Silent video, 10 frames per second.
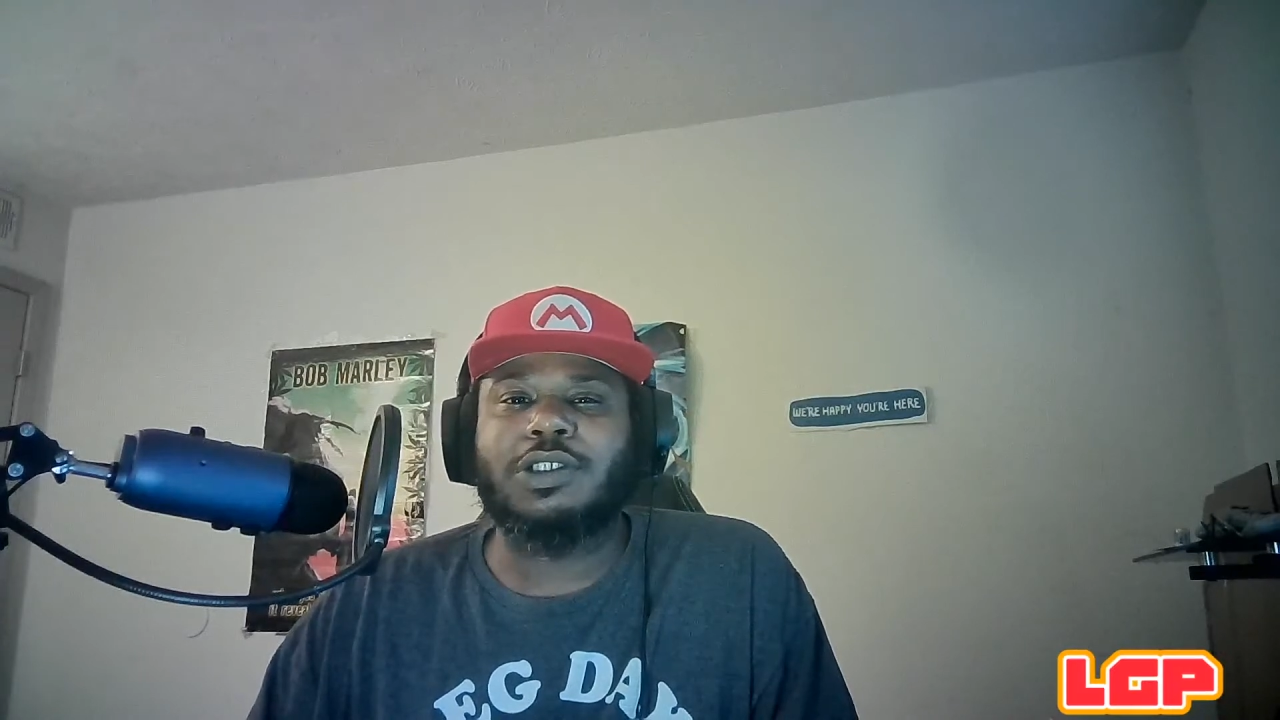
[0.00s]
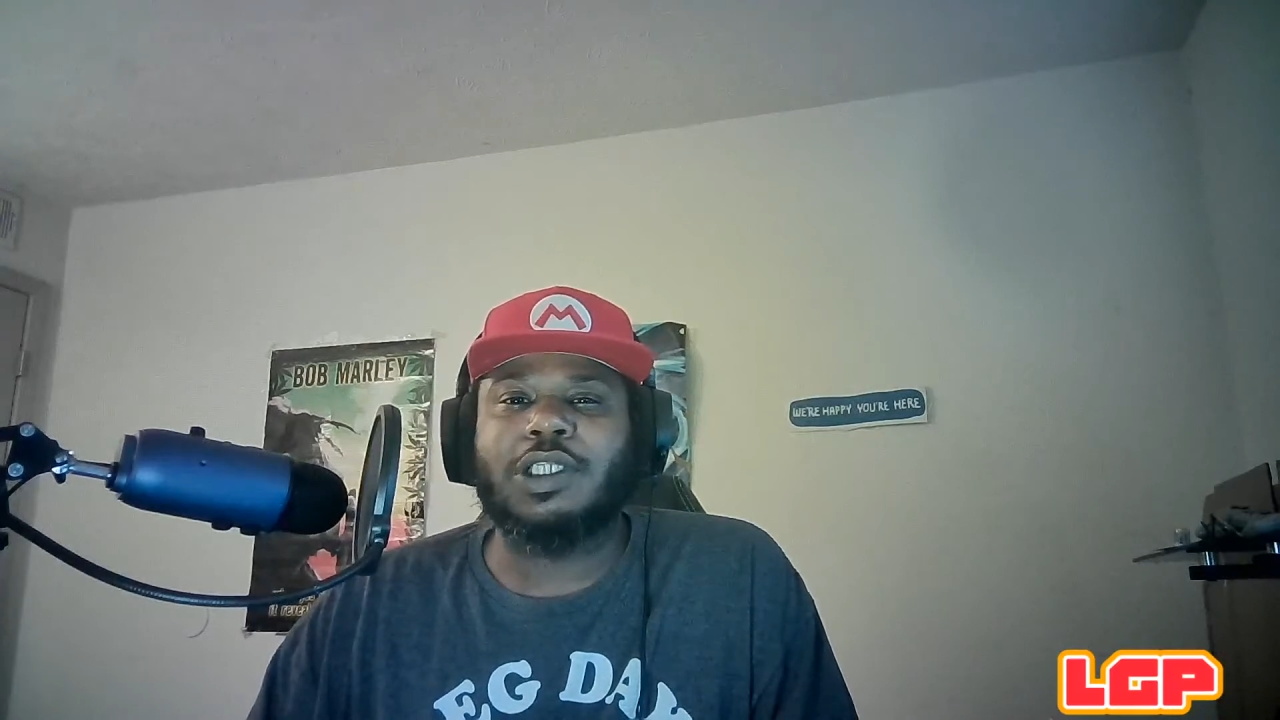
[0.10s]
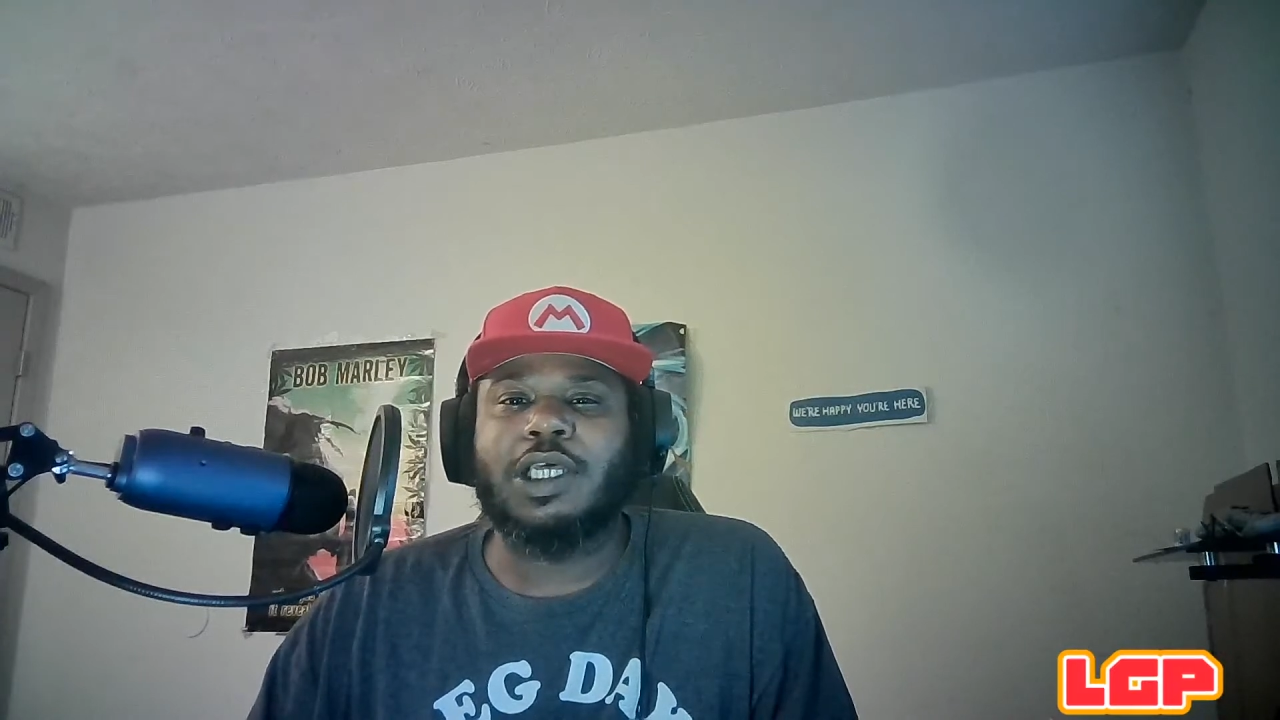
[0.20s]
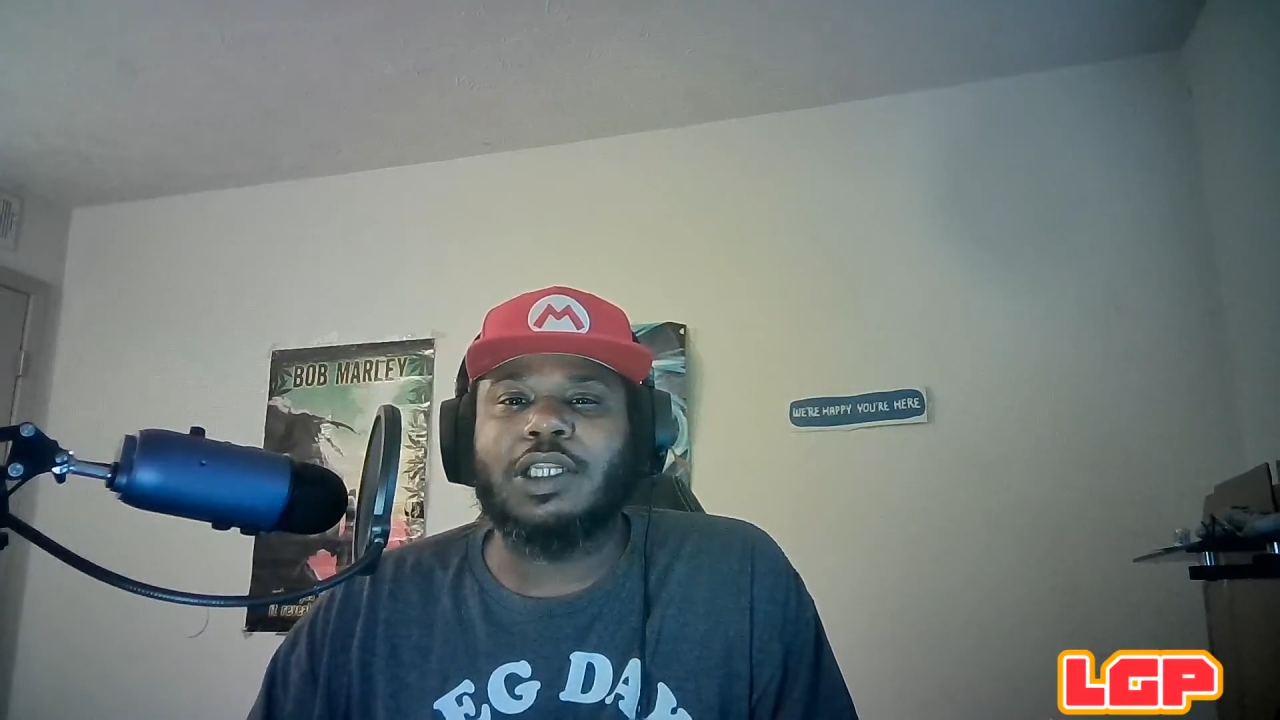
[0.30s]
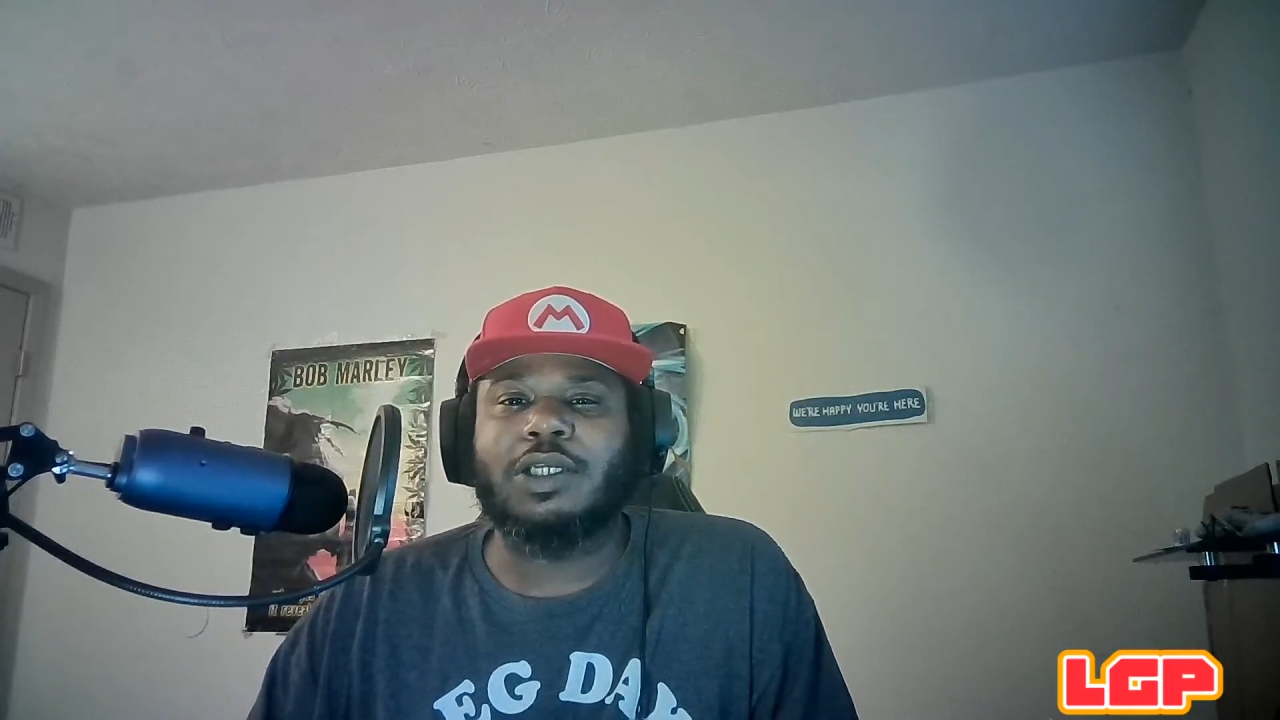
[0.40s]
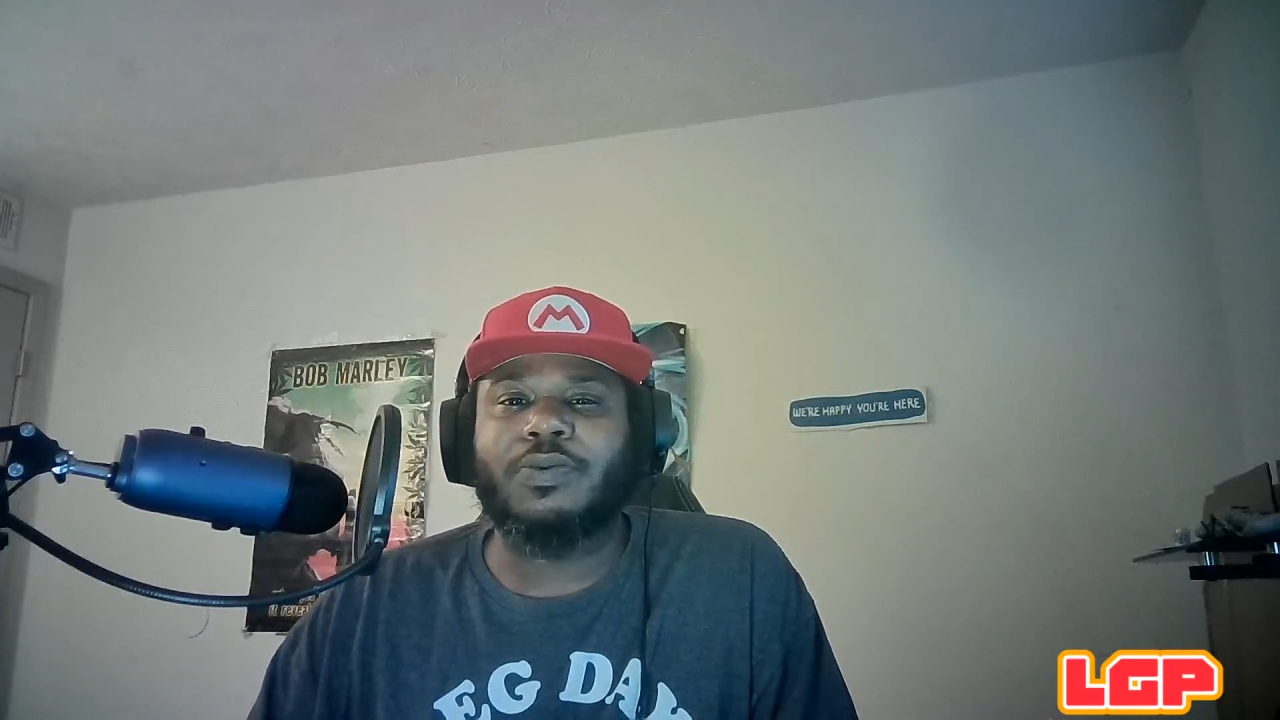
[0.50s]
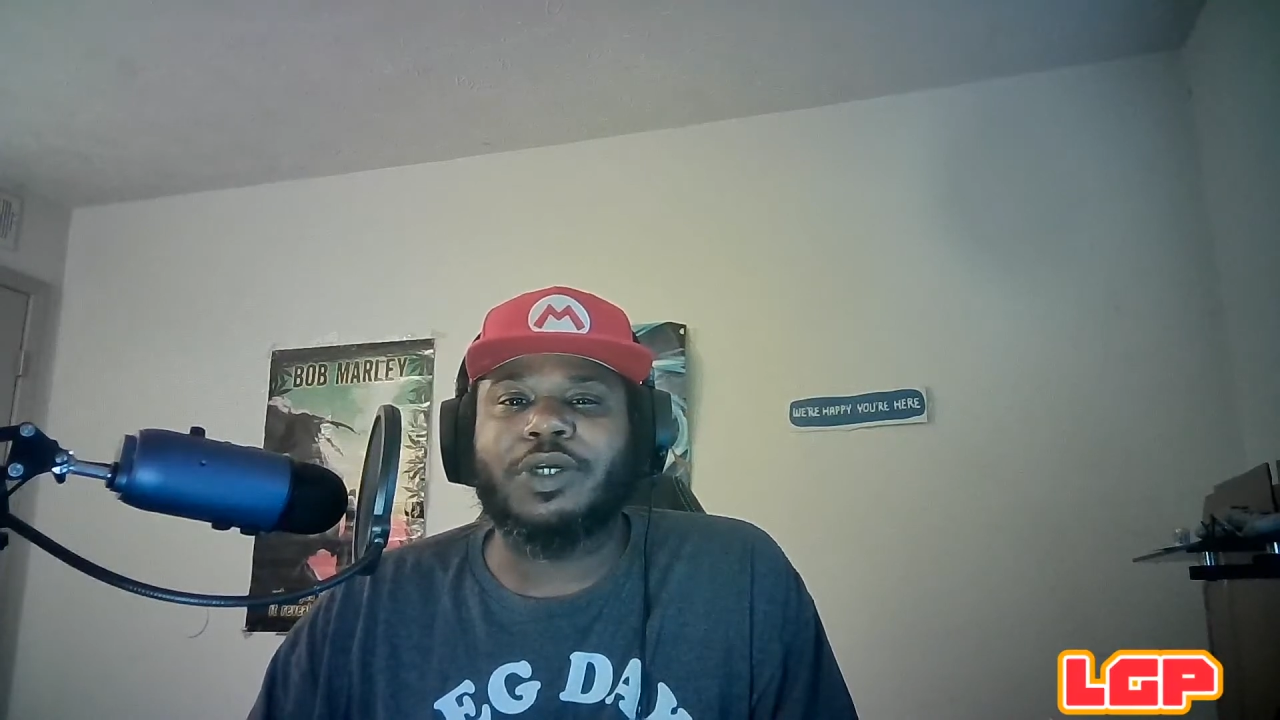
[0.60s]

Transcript: standing